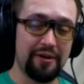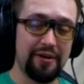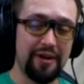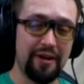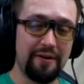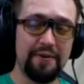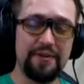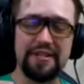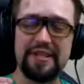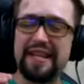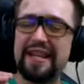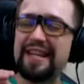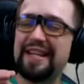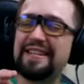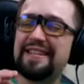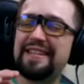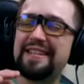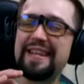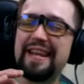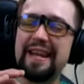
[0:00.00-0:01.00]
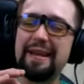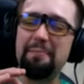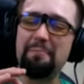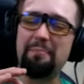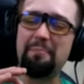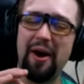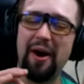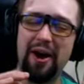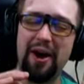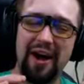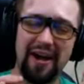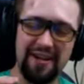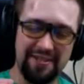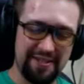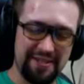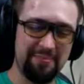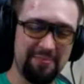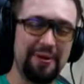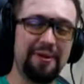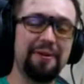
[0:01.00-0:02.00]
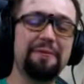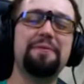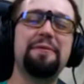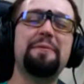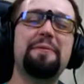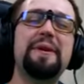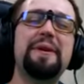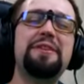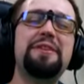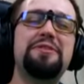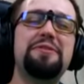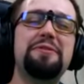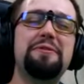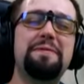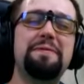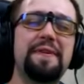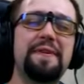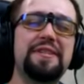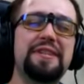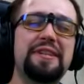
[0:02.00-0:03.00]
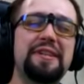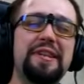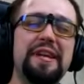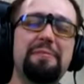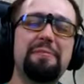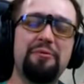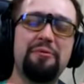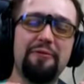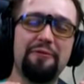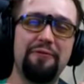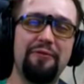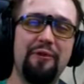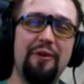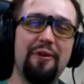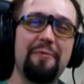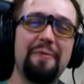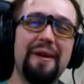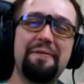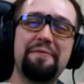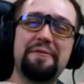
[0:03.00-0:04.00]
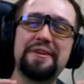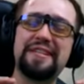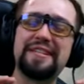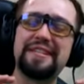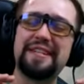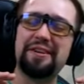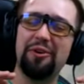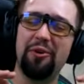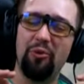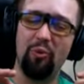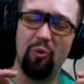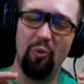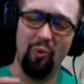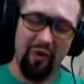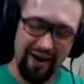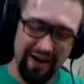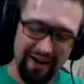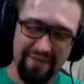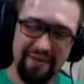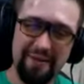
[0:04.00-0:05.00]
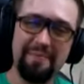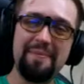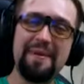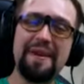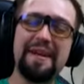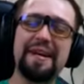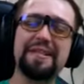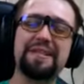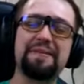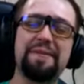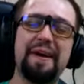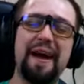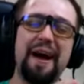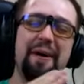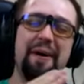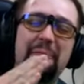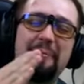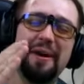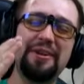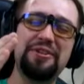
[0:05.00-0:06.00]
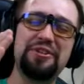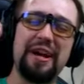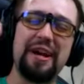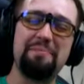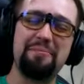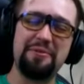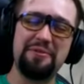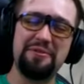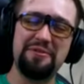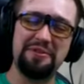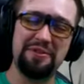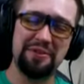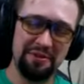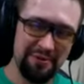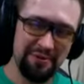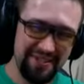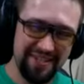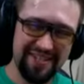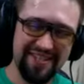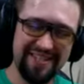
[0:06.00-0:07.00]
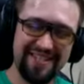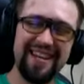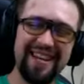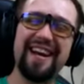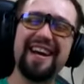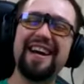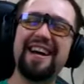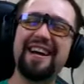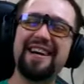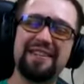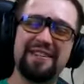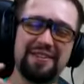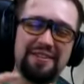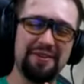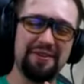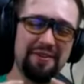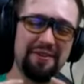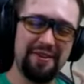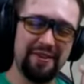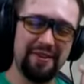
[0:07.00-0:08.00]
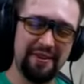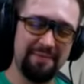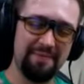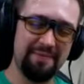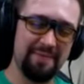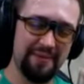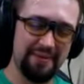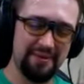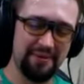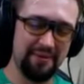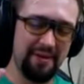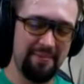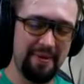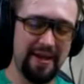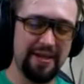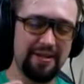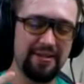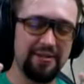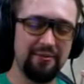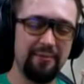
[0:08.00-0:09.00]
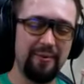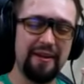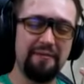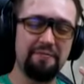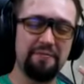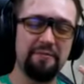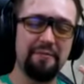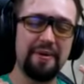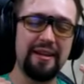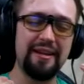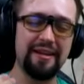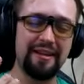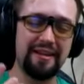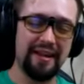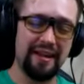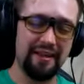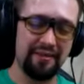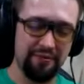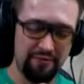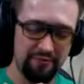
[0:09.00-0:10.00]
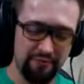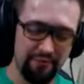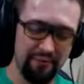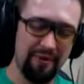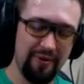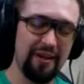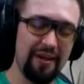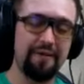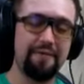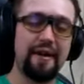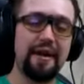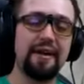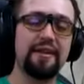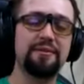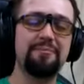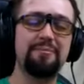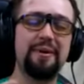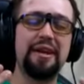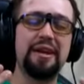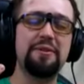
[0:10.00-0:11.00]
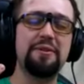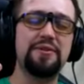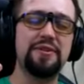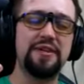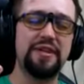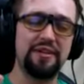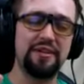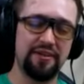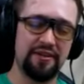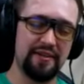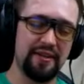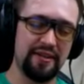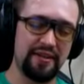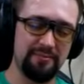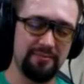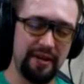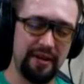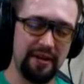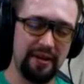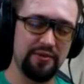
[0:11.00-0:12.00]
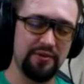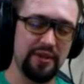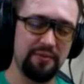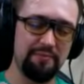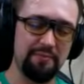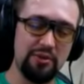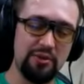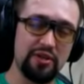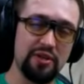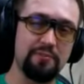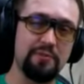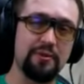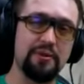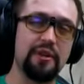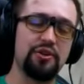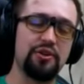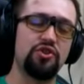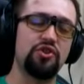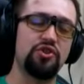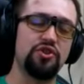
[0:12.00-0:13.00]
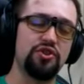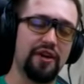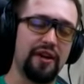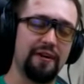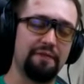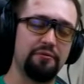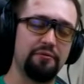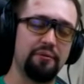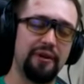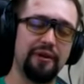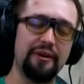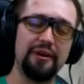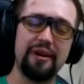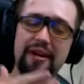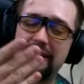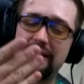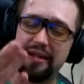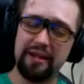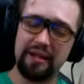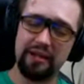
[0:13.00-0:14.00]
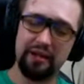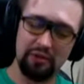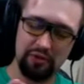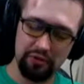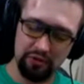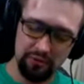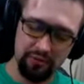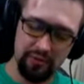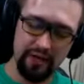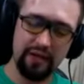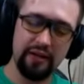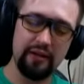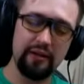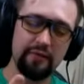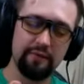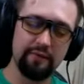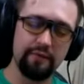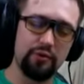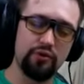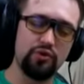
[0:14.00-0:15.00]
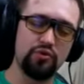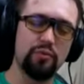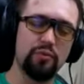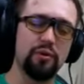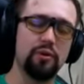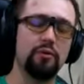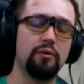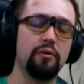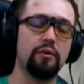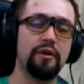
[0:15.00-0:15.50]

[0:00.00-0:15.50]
covers, it's impossible for me to physically perform every single one of them because of how much I produce. So the best way for me to get through all of that is by using music production software, including virtual